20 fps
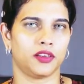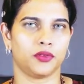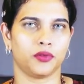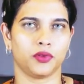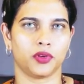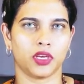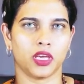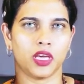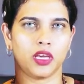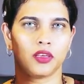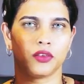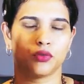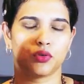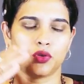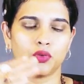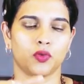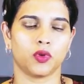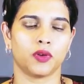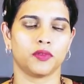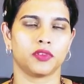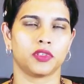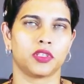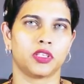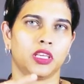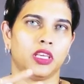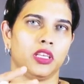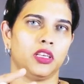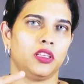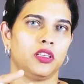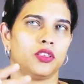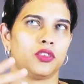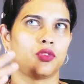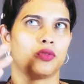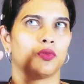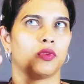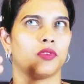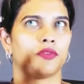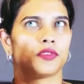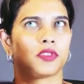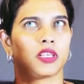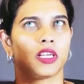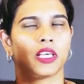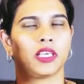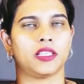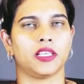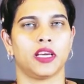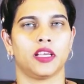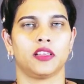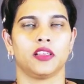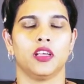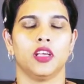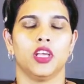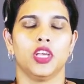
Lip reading: Okay, 2 hours Aries, 2 hours like that.